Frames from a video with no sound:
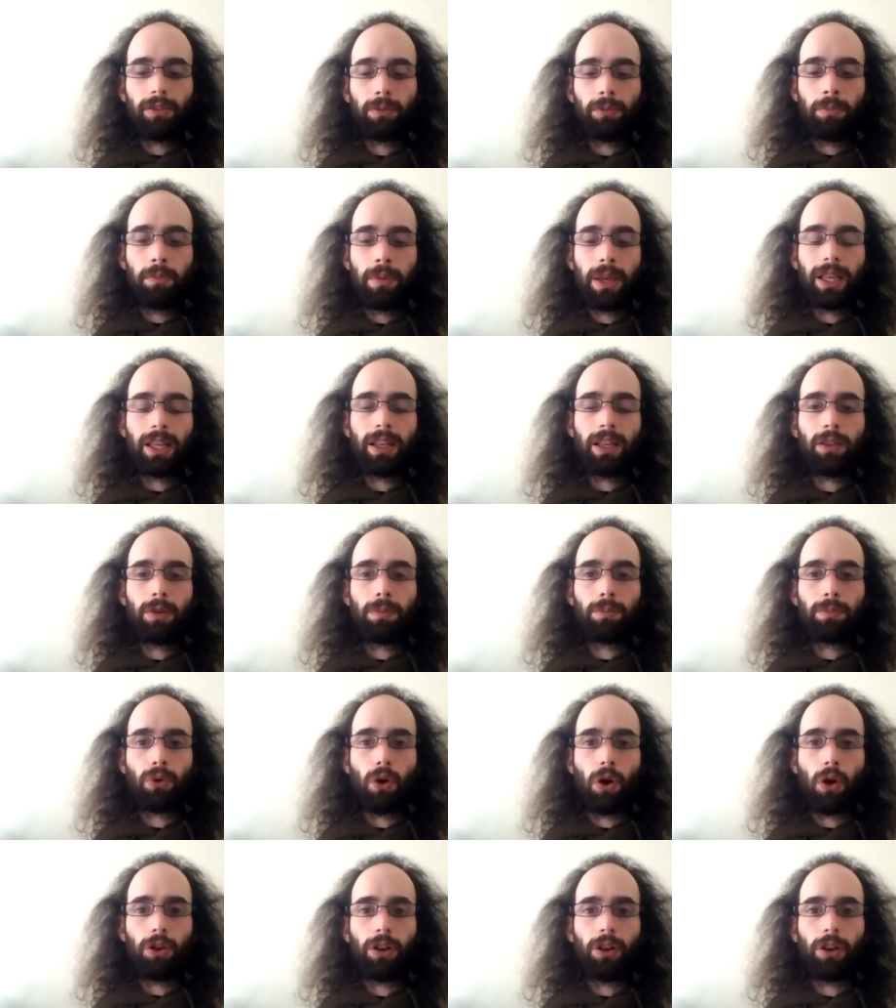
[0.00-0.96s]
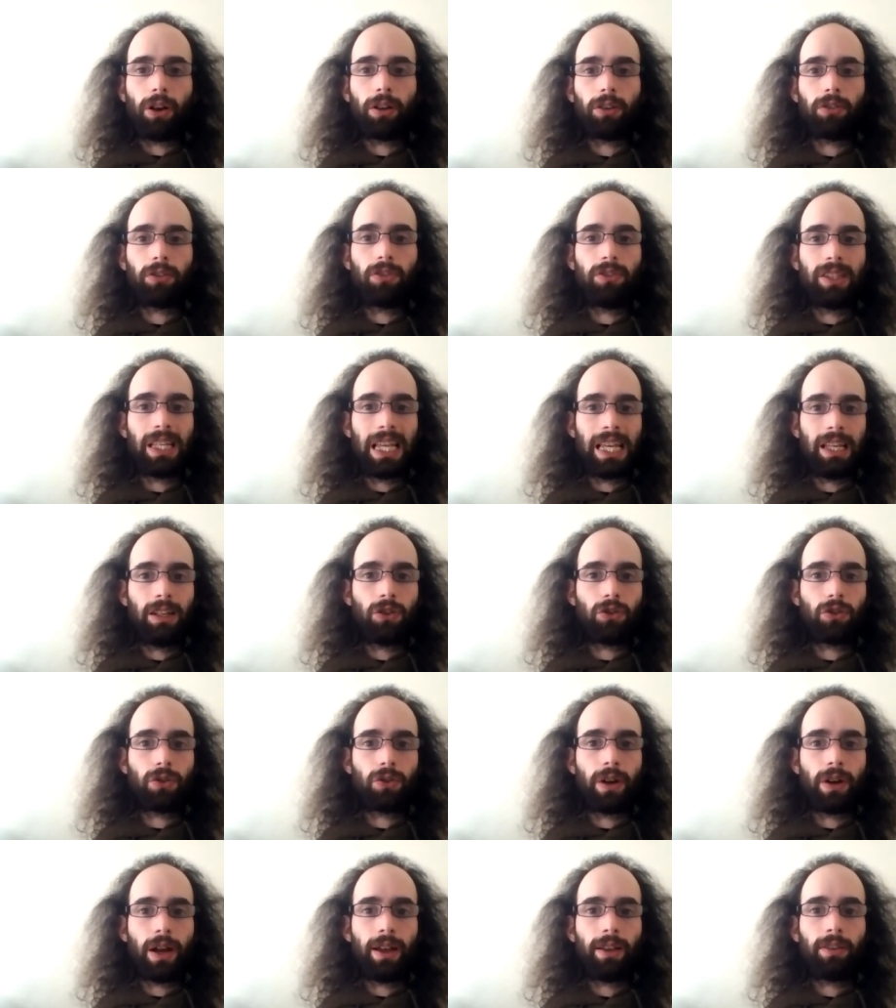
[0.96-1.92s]
making the products
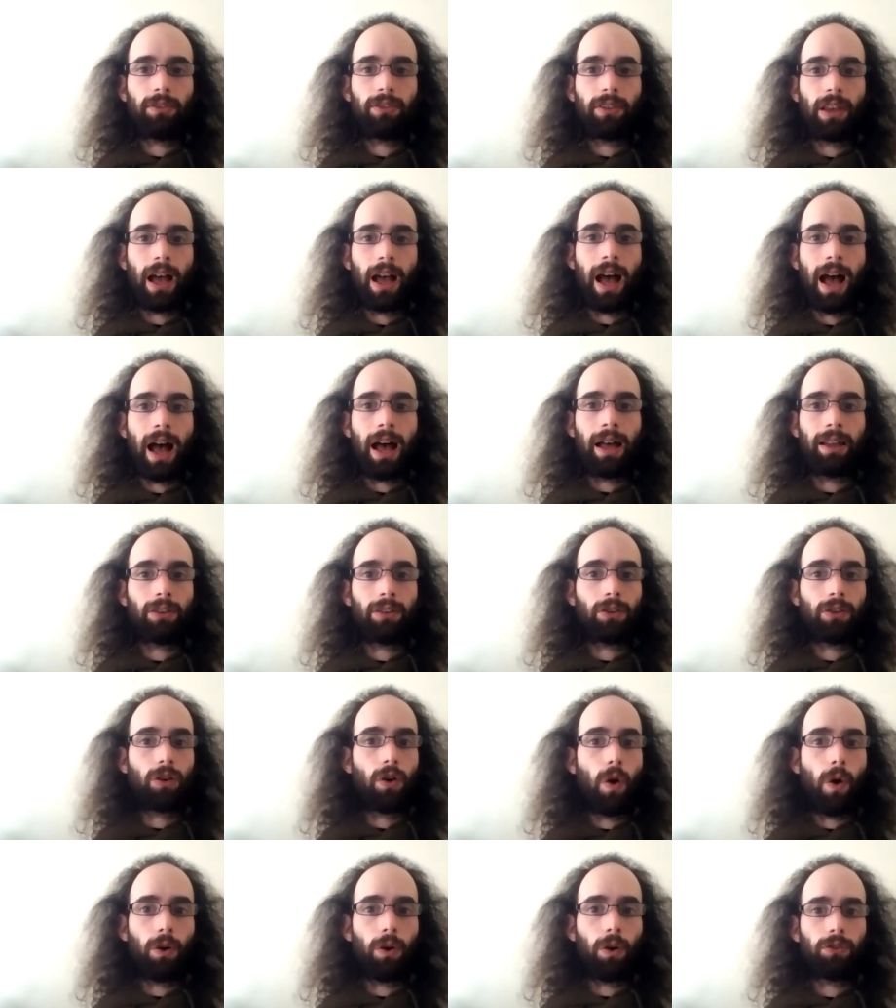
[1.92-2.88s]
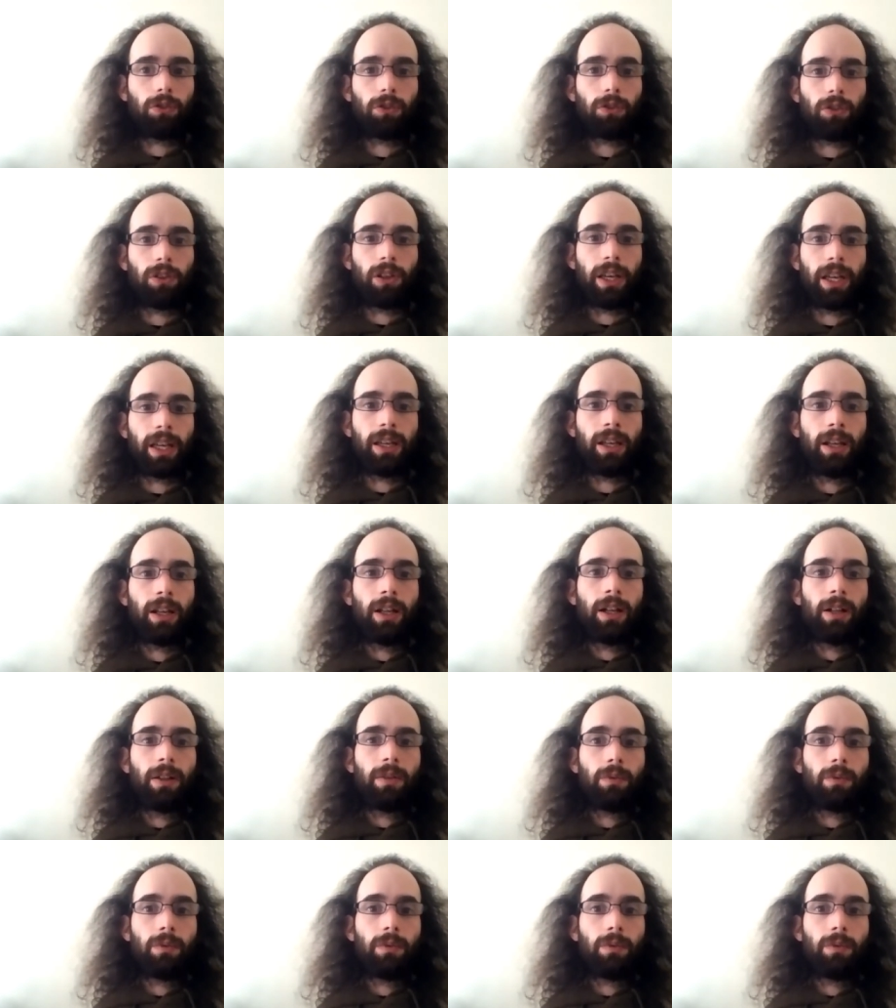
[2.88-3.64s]
dangerous and costly,